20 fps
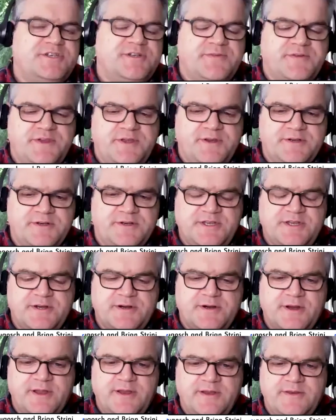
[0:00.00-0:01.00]
shift gears
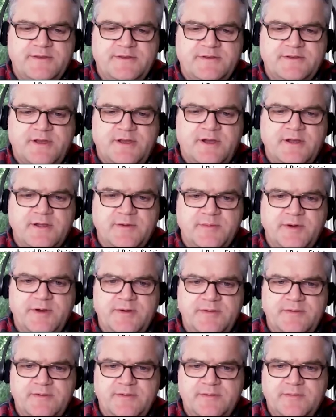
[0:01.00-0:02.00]
here and talk
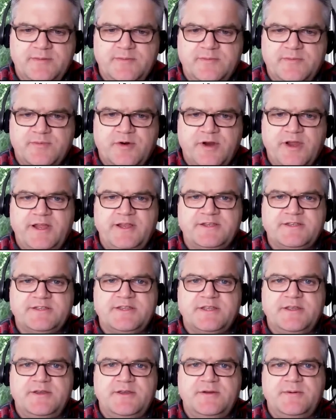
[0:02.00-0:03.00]
about
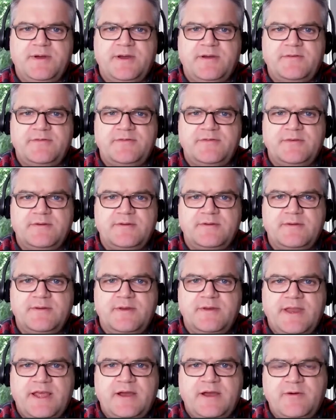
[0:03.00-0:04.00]
brands that you have
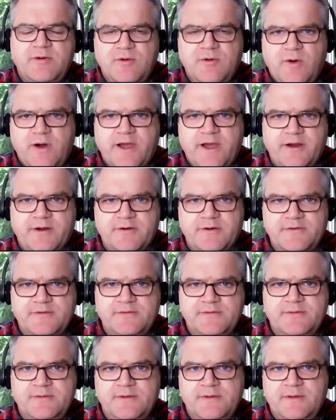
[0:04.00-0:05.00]
now acquired,
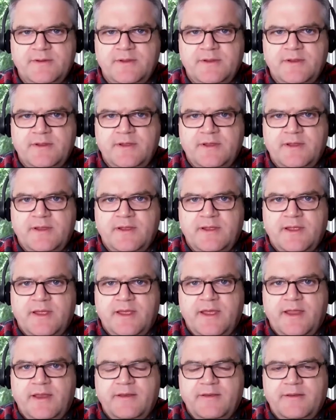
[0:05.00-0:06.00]

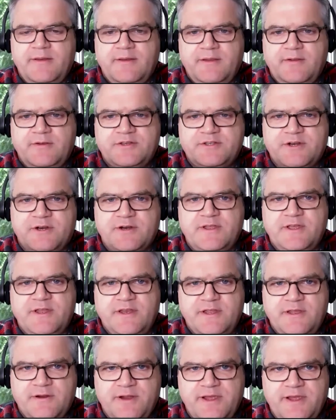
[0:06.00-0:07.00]
and you start
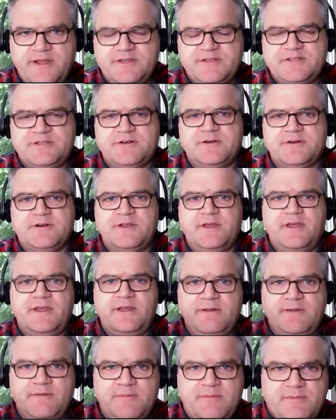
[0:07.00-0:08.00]
getting your hands
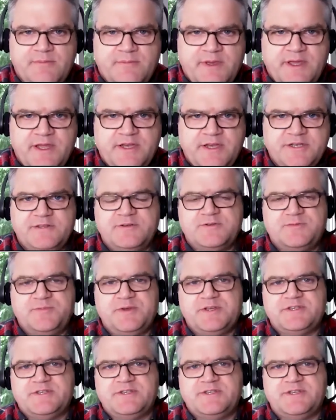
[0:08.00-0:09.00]
dirty, managing those
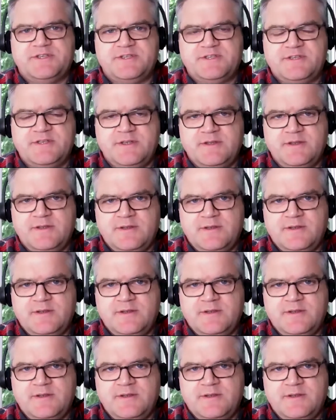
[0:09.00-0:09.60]
businesses.